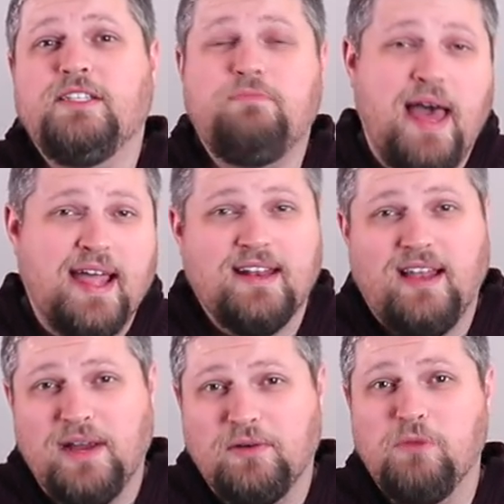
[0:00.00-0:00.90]
it's back in
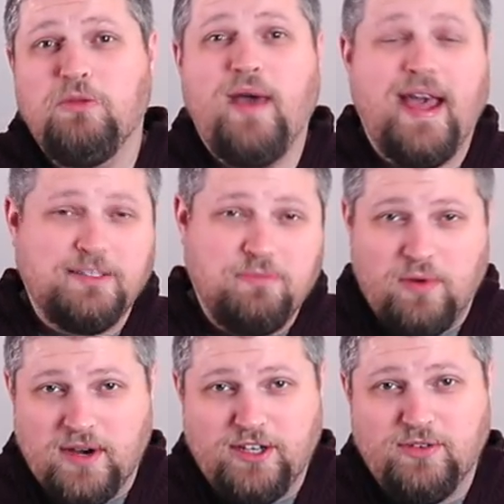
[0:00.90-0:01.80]
Lightroom, you
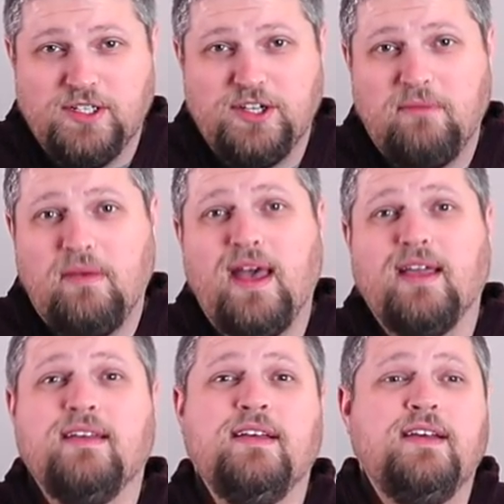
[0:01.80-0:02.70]
export it to a
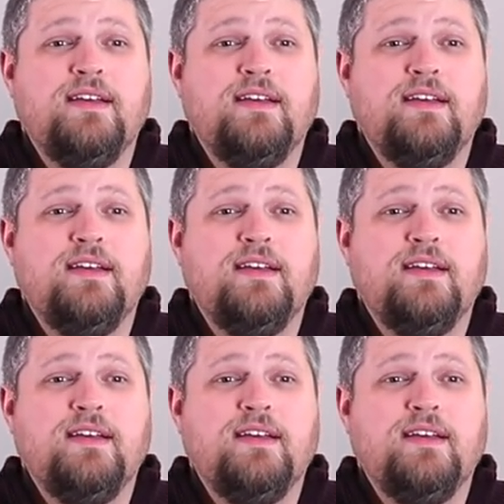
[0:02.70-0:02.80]
JPEG,